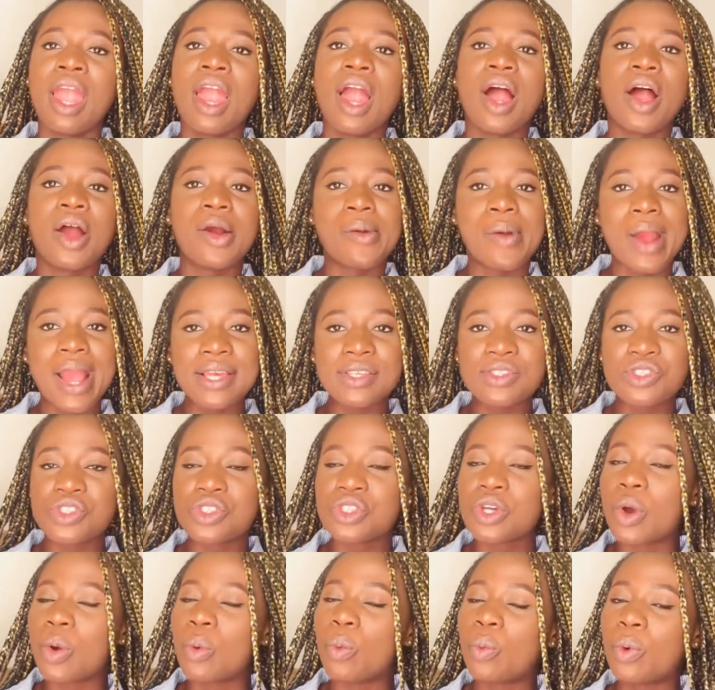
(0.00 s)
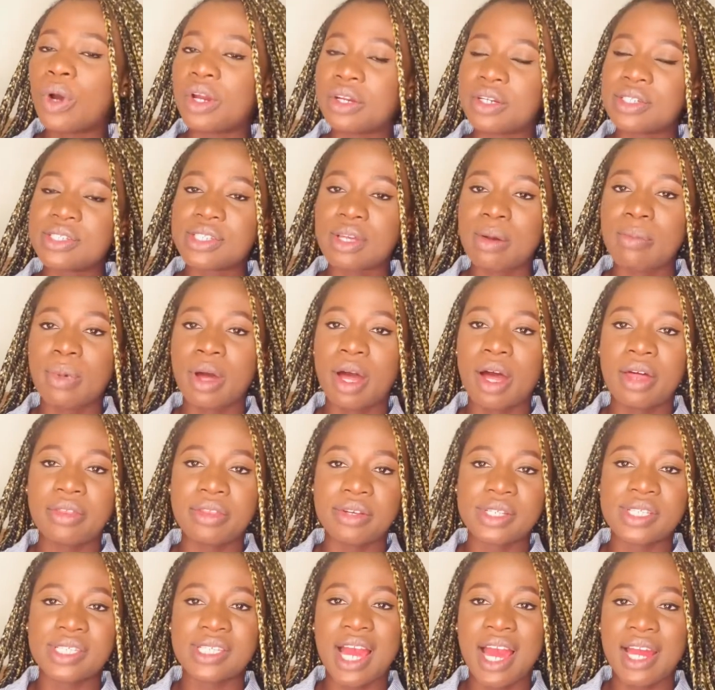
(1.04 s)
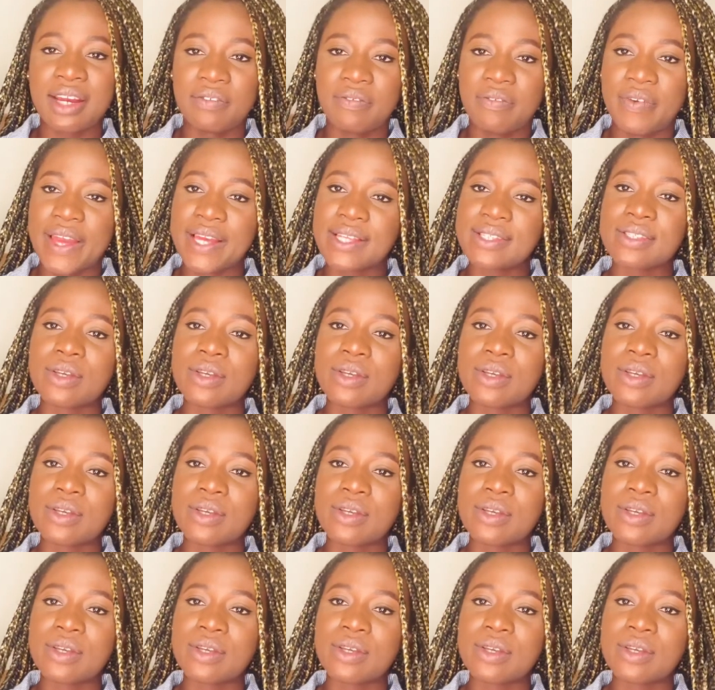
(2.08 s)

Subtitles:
All right, so what are some other side effects?